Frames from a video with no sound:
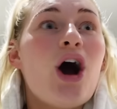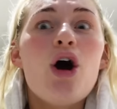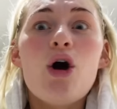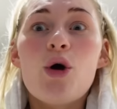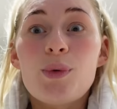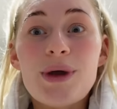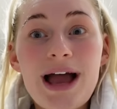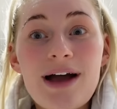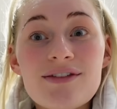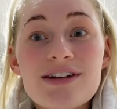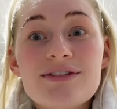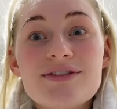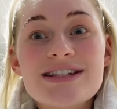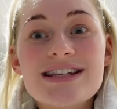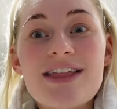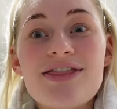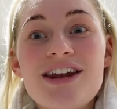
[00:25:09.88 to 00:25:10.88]
Oh, we haven't
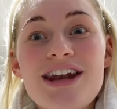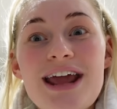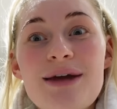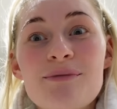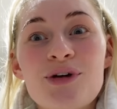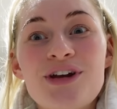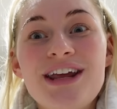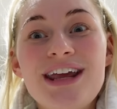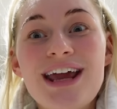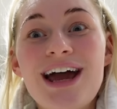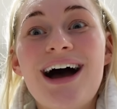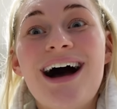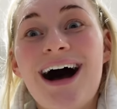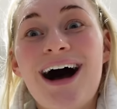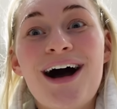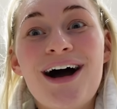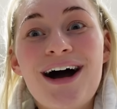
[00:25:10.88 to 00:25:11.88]
even said the name on
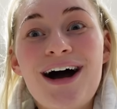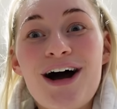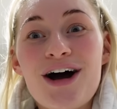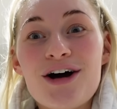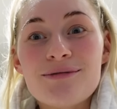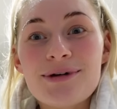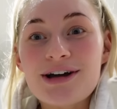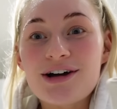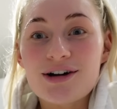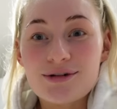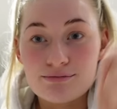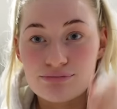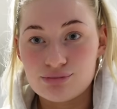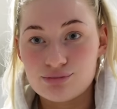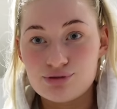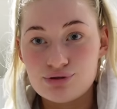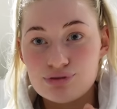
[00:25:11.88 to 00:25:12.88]
here. Oh my God.